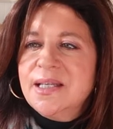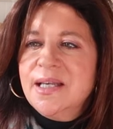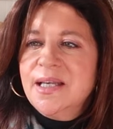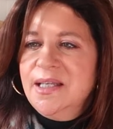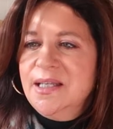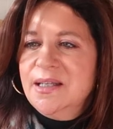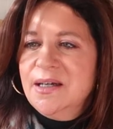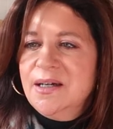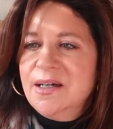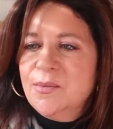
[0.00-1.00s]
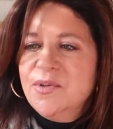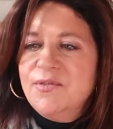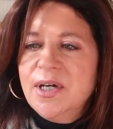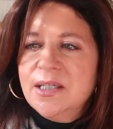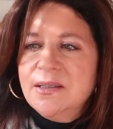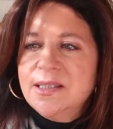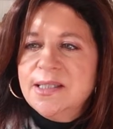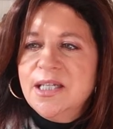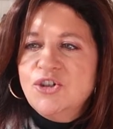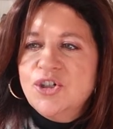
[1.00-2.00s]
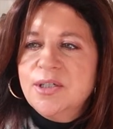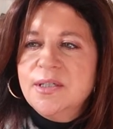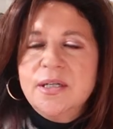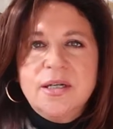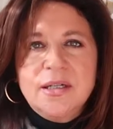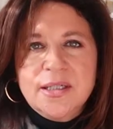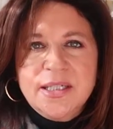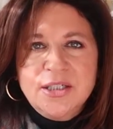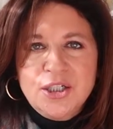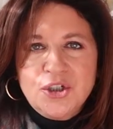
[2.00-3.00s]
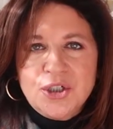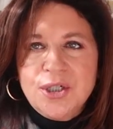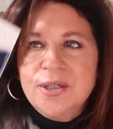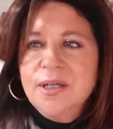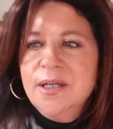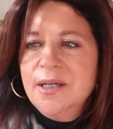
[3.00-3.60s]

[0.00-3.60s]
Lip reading: a revitalization conditioner.